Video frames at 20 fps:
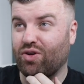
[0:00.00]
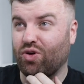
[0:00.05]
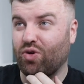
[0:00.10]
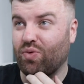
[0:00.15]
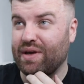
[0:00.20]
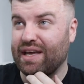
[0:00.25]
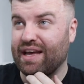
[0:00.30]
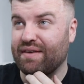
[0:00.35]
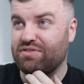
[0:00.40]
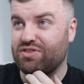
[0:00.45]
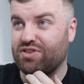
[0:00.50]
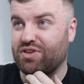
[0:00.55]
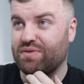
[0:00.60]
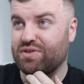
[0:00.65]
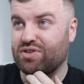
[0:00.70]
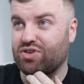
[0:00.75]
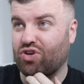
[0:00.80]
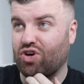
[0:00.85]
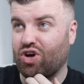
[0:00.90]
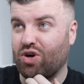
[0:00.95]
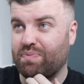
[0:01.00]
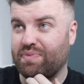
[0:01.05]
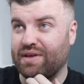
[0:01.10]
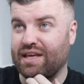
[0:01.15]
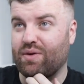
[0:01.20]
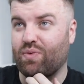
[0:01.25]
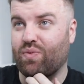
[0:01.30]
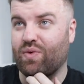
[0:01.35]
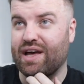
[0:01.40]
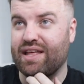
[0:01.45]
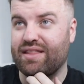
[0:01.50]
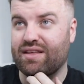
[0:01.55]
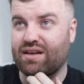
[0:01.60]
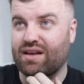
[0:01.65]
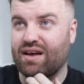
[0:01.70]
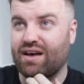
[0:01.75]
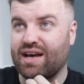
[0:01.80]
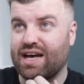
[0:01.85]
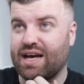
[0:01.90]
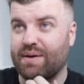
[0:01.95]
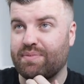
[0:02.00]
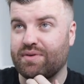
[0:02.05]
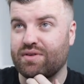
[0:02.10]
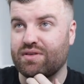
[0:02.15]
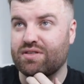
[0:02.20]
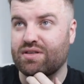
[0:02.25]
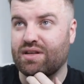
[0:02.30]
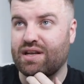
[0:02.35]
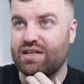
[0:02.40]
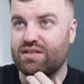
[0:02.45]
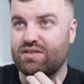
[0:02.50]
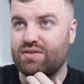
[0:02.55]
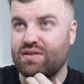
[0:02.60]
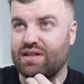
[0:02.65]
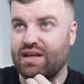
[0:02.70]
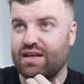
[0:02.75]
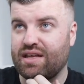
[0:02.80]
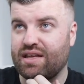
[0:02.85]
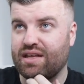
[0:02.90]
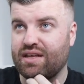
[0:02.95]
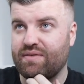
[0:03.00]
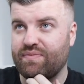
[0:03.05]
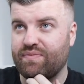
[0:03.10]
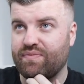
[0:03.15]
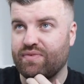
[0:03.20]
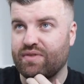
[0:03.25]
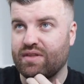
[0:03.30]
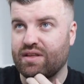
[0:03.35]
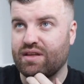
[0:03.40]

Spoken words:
All we have to do is copy where the cut happened. So let's do that here.